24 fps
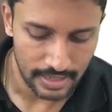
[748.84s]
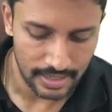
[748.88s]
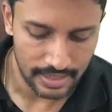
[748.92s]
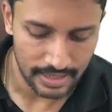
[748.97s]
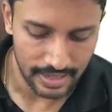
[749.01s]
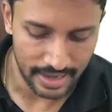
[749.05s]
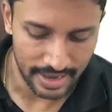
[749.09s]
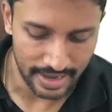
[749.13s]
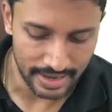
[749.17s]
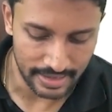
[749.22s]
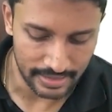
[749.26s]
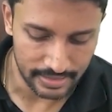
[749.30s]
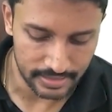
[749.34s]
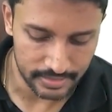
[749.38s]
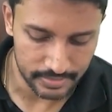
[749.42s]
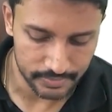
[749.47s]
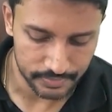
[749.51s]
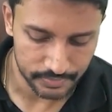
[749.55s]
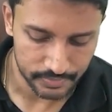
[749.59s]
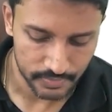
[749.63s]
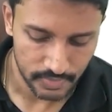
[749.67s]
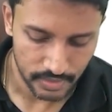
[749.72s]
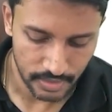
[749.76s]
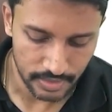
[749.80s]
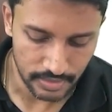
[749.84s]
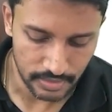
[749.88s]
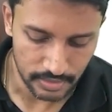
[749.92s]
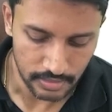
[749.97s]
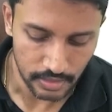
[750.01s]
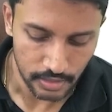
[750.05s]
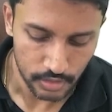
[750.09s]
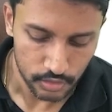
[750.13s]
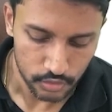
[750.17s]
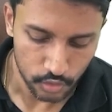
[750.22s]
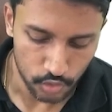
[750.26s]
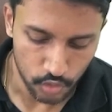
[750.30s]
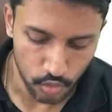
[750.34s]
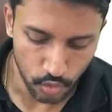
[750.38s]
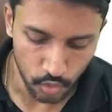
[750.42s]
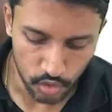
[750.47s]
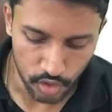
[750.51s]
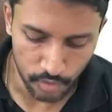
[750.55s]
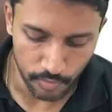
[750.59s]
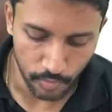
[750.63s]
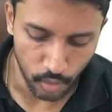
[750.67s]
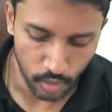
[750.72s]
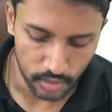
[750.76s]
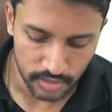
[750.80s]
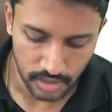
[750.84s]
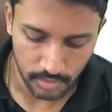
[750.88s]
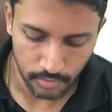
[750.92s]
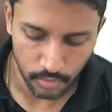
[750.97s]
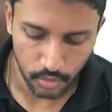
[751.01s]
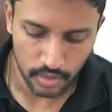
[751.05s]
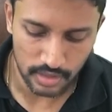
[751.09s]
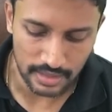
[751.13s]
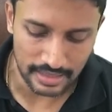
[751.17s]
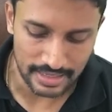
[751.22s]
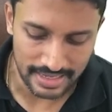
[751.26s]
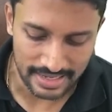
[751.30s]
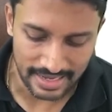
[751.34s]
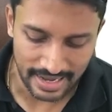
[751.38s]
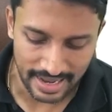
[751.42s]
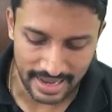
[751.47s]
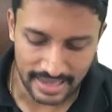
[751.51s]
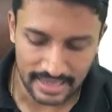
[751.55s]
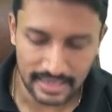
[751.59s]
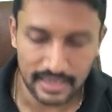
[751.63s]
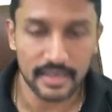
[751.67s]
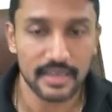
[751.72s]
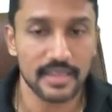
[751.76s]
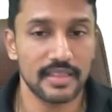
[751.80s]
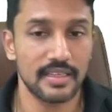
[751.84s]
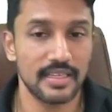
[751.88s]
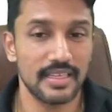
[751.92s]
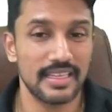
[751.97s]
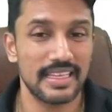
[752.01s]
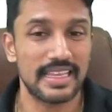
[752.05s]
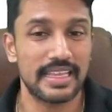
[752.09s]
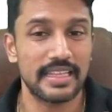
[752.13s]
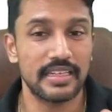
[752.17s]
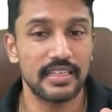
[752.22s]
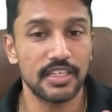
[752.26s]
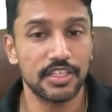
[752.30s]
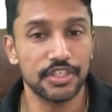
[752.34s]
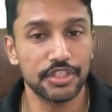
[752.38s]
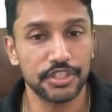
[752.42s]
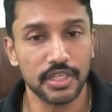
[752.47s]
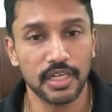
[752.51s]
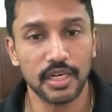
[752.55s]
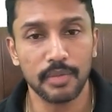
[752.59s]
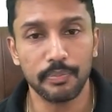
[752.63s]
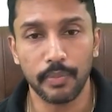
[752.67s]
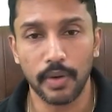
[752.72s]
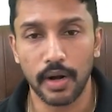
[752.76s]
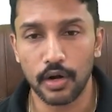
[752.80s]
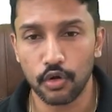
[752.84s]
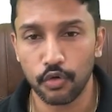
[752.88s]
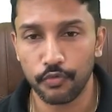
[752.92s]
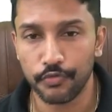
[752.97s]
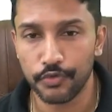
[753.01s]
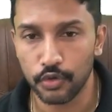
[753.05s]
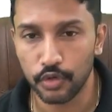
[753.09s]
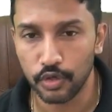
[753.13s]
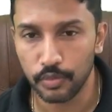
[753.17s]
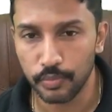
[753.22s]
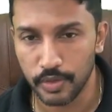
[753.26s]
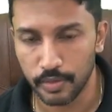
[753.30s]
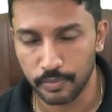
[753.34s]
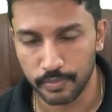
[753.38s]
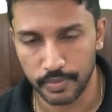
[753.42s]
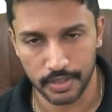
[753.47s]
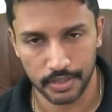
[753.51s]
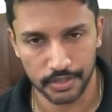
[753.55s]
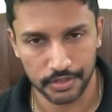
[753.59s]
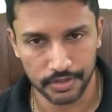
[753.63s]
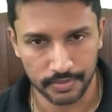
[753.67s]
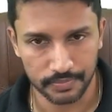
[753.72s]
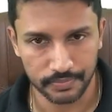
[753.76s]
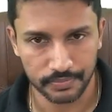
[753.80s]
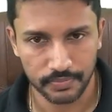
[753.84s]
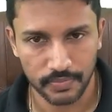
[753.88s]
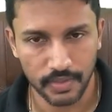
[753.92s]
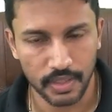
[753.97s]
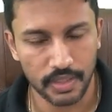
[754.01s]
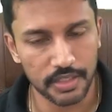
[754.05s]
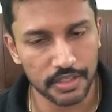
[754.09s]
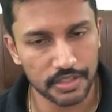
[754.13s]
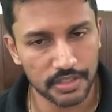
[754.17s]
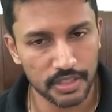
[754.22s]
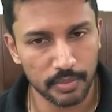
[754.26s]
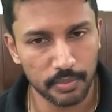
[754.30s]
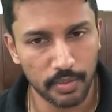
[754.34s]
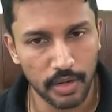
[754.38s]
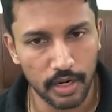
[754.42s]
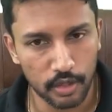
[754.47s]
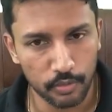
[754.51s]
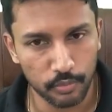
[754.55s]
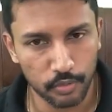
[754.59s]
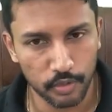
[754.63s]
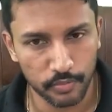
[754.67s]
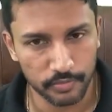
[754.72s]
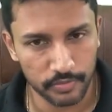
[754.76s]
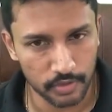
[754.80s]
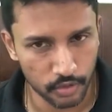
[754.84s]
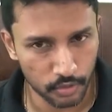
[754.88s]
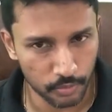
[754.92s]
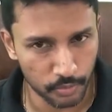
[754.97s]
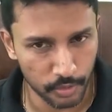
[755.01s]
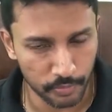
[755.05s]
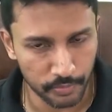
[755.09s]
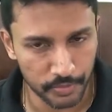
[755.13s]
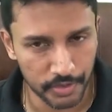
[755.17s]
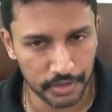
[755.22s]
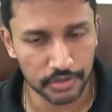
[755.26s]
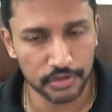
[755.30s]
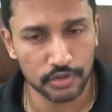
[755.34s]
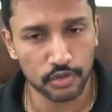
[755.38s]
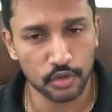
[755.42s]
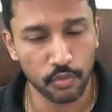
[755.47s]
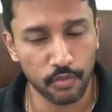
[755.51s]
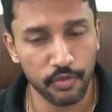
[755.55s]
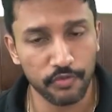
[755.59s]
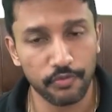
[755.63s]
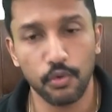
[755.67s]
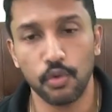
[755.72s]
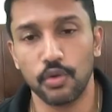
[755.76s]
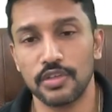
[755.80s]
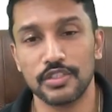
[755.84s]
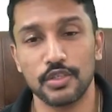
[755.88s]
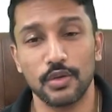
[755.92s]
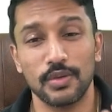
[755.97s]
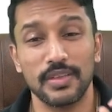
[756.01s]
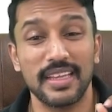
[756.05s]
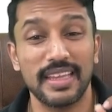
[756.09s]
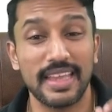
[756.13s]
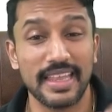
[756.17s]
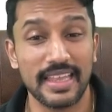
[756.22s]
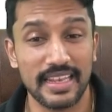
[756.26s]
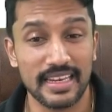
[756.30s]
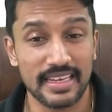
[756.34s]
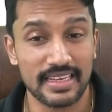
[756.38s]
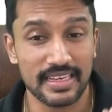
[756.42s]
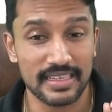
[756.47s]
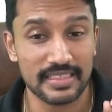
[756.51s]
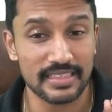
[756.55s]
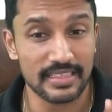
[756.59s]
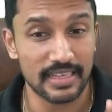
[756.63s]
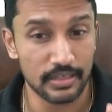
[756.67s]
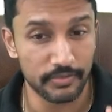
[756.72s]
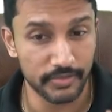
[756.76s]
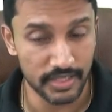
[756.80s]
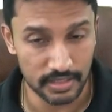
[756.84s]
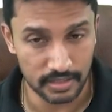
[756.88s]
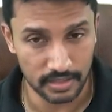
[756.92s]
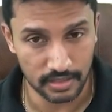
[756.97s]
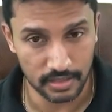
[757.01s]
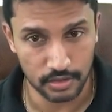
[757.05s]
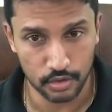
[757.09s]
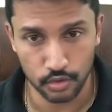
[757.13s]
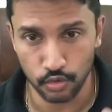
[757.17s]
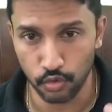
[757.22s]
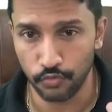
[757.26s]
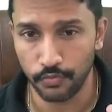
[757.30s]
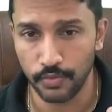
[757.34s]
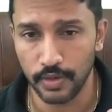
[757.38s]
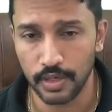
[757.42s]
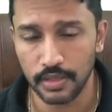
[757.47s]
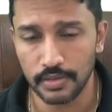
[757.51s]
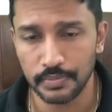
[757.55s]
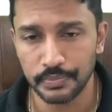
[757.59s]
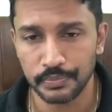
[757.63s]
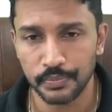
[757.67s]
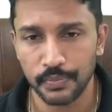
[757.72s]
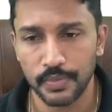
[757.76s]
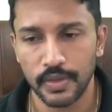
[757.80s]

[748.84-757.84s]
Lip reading: rank, right? So don't bother about rank in the initial part of your preparation. Initial part of your preparation should be focused on the areas that we discussed so far